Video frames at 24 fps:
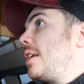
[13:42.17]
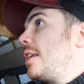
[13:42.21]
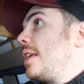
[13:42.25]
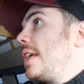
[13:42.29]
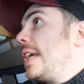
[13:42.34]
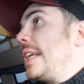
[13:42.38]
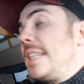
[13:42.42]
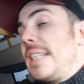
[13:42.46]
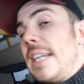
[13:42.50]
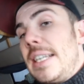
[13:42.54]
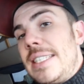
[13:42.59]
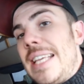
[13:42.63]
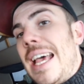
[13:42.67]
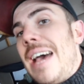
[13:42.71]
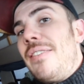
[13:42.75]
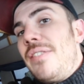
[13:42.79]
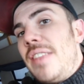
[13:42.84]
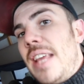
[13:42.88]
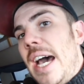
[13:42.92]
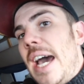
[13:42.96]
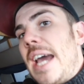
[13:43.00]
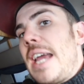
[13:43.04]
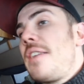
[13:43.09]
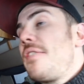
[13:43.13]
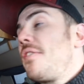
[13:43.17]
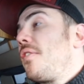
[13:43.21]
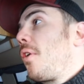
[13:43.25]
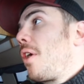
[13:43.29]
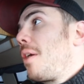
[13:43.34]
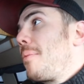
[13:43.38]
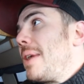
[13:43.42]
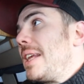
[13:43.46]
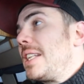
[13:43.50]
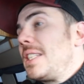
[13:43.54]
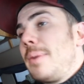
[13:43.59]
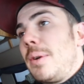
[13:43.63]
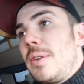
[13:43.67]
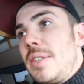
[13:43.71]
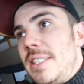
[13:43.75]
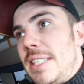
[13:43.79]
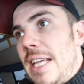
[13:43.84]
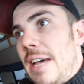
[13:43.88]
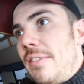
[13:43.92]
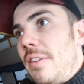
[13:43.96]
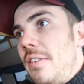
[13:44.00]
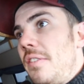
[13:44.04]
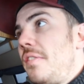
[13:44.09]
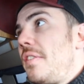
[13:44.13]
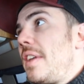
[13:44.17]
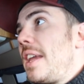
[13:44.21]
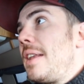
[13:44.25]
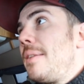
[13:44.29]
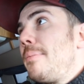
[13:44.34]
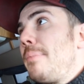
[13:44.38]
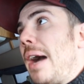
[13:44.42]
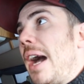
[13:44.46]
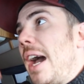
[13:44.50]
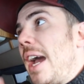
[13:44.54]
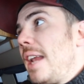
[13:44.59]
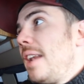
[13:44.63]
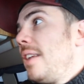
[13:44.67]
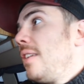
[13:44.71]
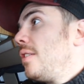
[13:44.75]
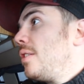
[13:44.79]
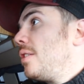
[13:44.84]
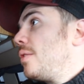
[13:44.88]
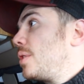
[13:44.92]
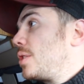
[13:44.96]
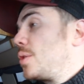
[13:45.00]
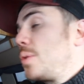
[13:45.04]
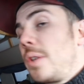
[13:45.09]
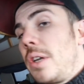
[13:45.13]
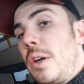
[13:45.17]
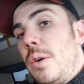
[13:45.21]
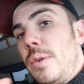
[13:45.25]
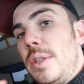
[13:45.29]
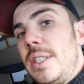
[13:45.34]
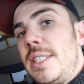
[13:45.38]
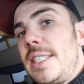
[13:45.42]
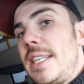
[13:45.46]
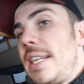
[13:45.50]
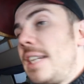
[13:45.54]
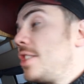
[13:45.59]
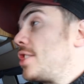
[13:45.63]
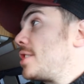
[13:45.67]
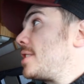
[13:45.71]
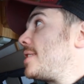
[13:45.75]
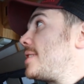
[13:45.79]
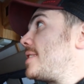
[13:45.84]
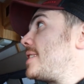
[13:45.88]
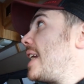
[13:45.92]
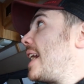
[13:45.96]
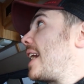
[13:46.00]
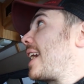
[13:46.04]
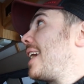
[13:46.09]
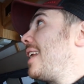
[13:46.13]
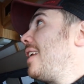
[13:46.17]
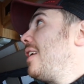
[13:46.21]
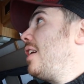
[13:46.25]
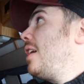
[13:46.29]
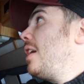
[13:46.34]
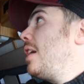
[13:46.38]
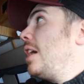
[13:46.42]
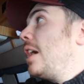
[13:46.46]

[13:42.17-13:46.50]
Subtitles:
It does have the height for me. It's about 7 feet mine, which we'll go and see in just a second.